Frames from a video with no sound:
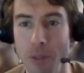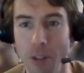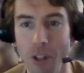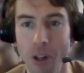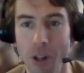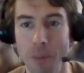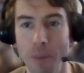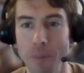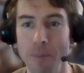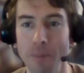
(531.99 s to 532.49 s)

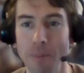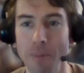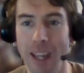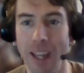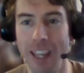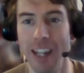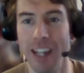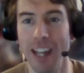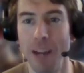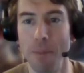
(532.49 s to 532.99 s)
know,
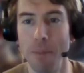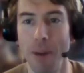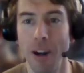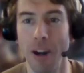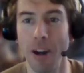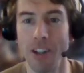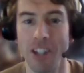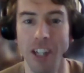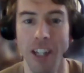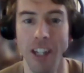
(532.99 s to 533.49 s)
making their
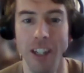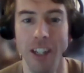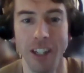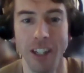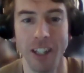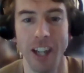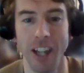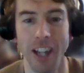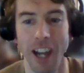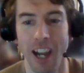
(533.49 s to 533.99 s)
Marty
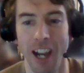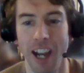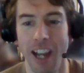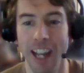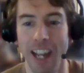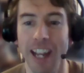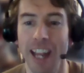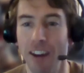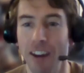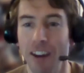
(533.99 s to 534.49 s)
uh,
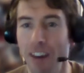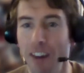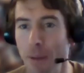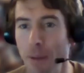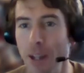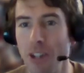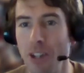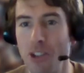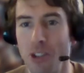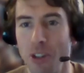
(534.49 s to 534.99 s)
in their
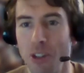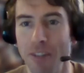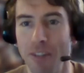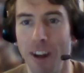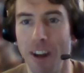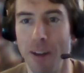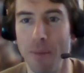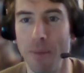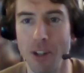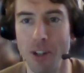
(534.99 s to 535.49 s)
image or
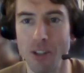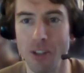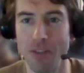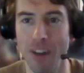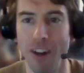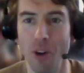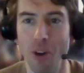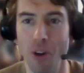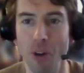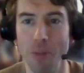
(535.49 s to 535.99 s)
very much
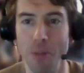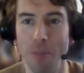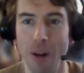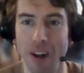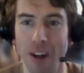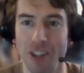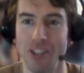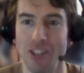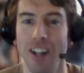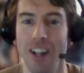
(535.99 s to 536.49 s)
their own
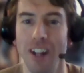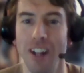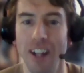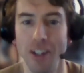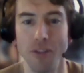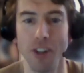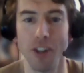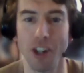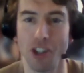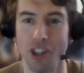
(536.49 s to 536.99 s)
personalized
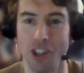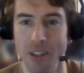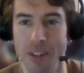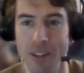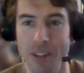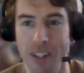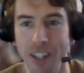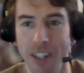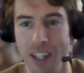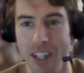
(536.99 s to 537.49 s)
version.
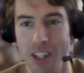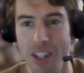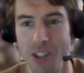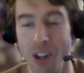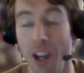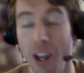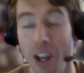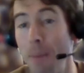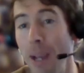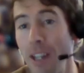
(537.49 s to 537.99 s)
So
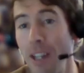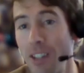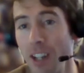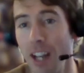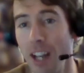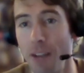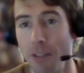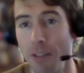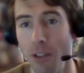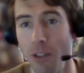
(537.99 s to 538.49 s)
at a basic
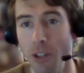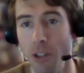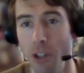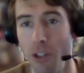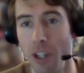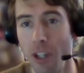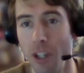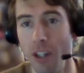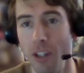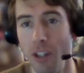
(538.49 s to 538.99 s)
level, you
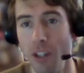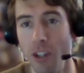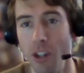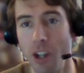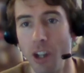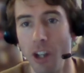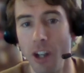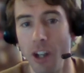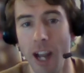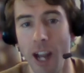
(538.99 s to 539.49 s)
can you
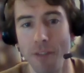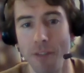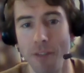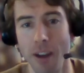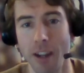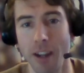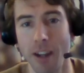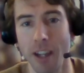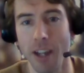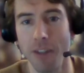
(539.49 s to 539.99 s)
can have
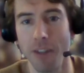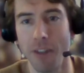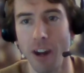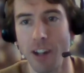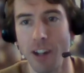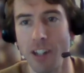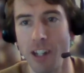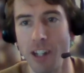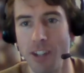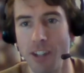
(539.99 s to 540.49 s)
that kind of
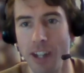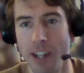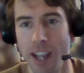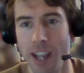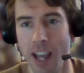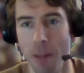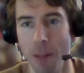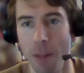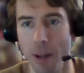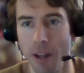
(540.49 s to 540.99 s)
artistic
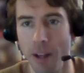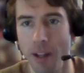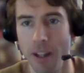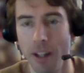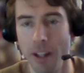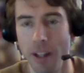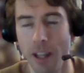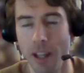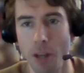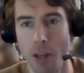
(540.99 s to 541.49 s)
element,
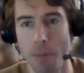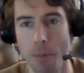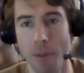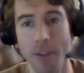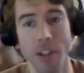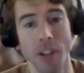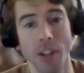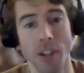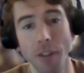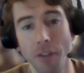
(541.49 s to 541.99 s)
but
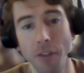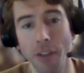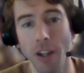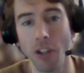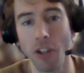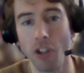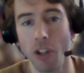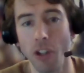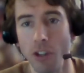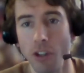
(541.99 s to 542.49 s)
there's other
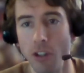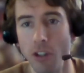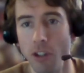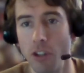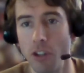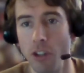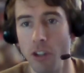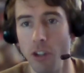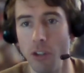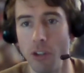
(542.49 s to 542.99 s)
things you can do
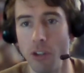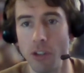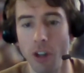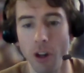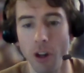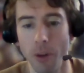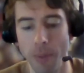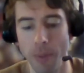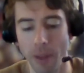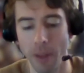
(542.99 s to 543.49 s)
too.
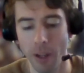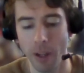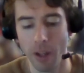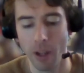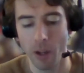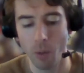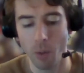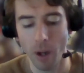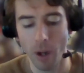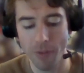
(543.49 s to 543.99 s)
So
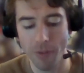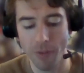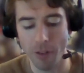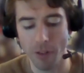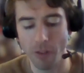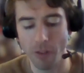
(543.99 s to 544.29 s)
one of the